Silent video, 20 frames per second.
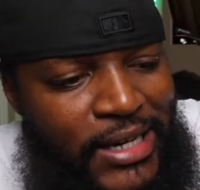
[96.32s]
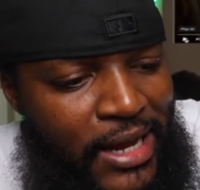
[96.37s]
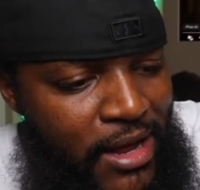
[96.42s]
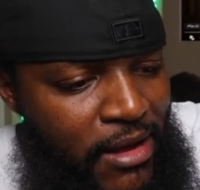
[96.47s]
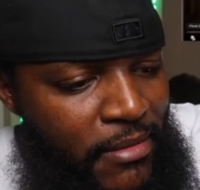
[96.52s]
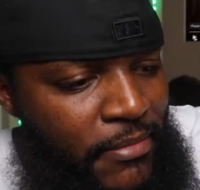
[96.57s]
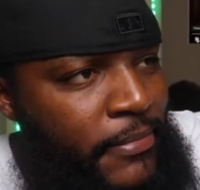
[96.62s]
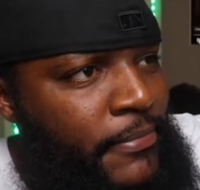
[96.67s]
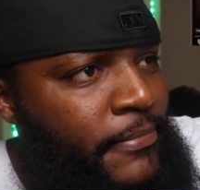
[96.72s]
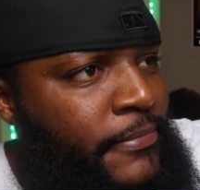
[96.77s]

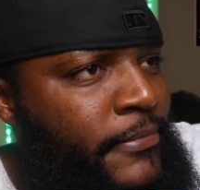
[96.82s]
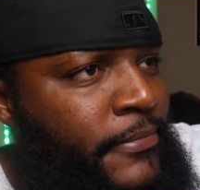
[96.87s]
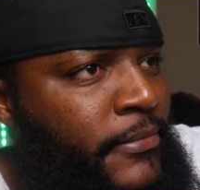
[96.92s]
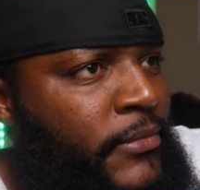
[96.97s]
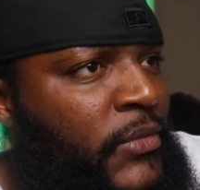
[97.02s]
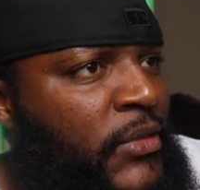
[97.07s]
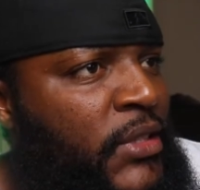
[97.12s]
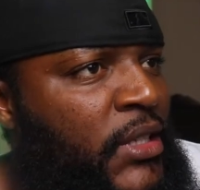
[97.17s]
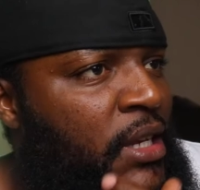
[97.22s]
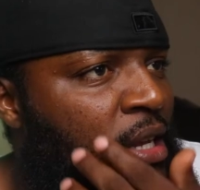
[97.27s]
Tom.
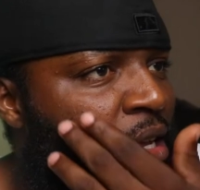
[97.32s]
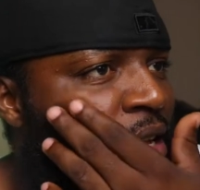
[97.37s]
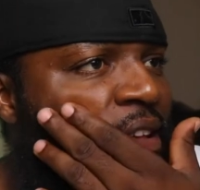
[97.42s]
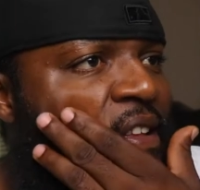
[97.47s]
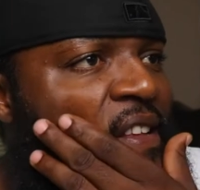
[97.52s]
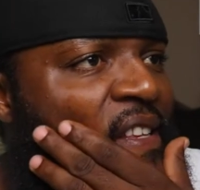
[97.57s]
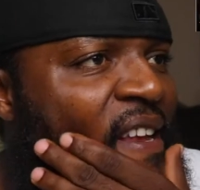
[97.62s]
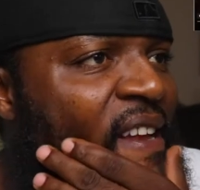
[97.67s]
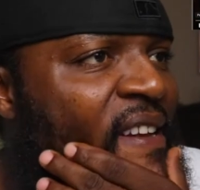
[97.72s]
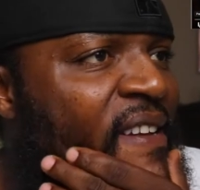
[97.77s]

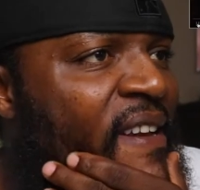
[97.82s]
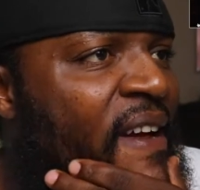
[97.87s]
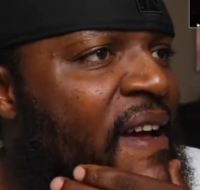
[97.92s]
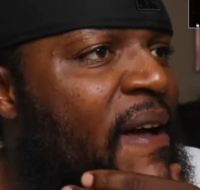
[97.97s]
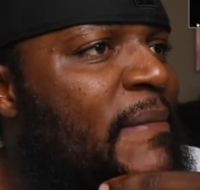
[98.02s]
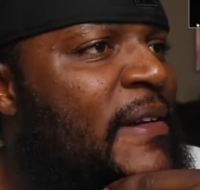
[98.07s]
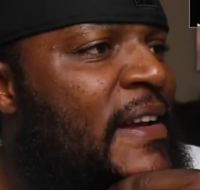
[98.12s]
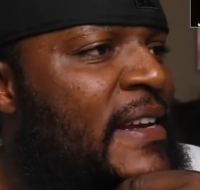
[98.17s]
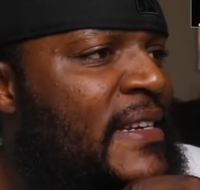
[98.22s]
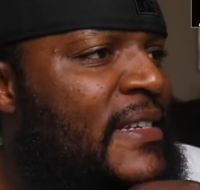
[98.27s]
That
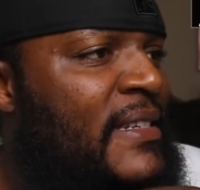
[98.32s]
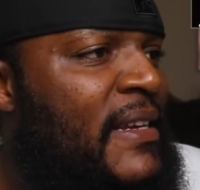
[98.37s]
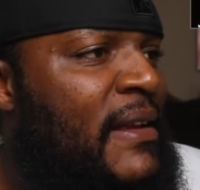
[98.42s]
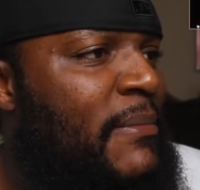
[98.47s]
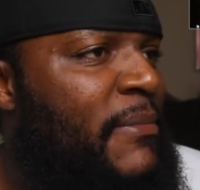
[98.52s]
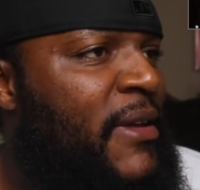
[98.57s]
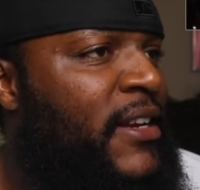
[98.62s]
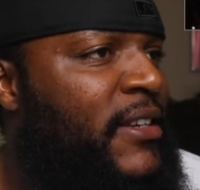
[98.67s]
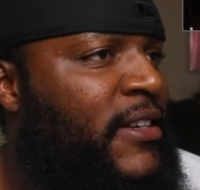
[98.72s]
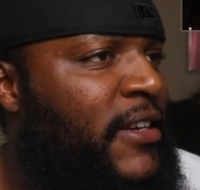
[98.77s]
Tom? That is
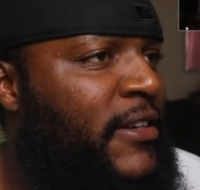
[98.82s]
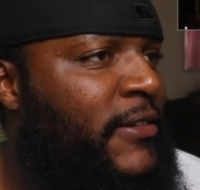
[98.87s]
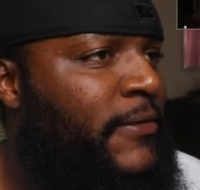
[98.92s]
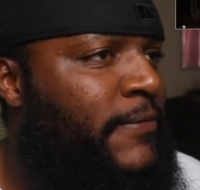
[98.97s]
Tom back there.